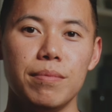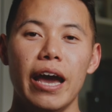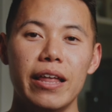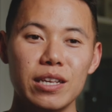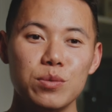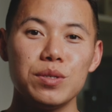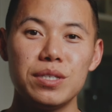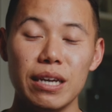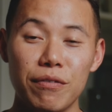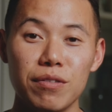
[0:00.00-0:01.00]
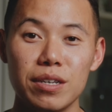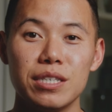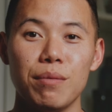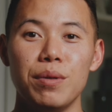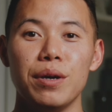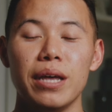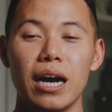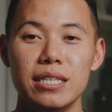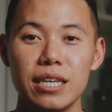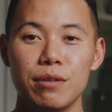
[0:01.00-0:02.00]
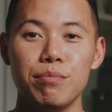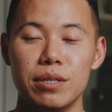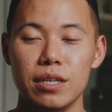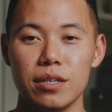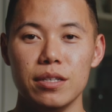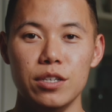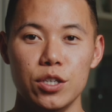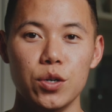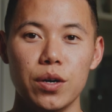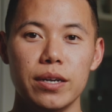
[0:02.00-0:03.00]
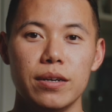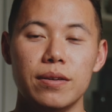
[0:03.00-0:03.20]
And this was definitely something that I didn't particularly enjoy.